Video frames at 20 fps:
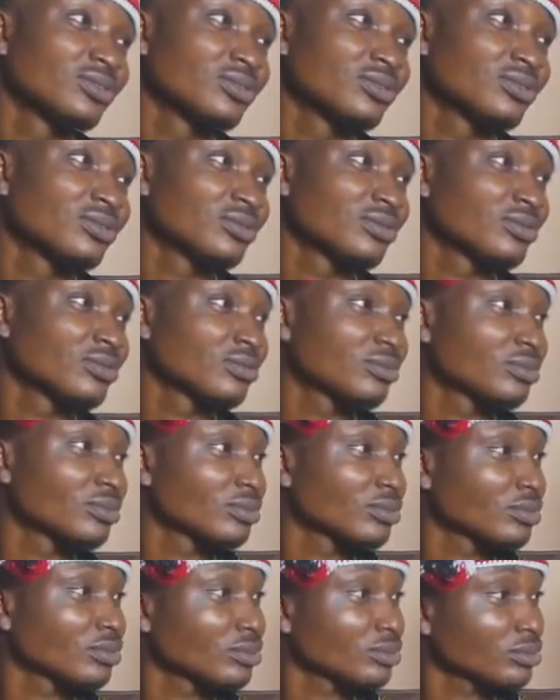
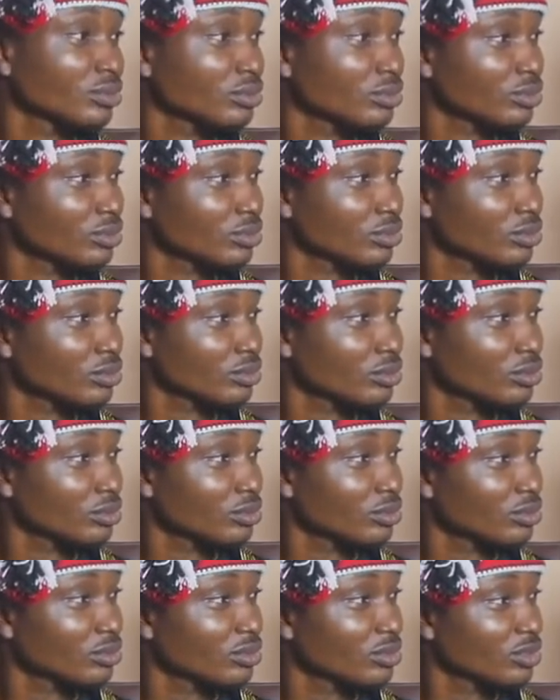
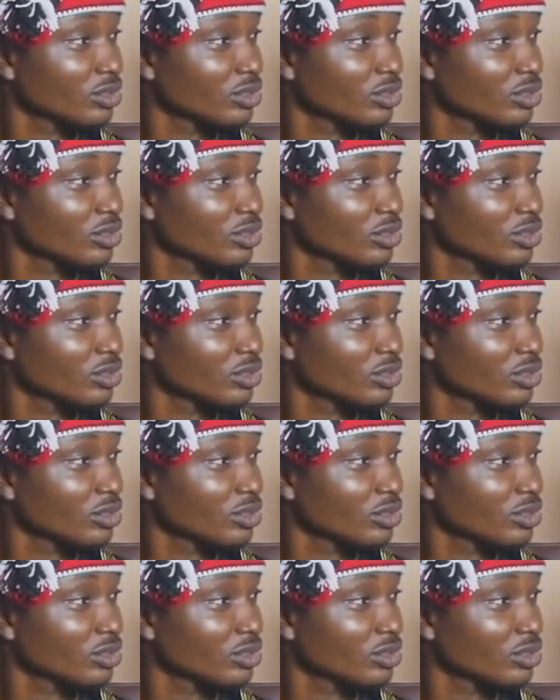(not speaking)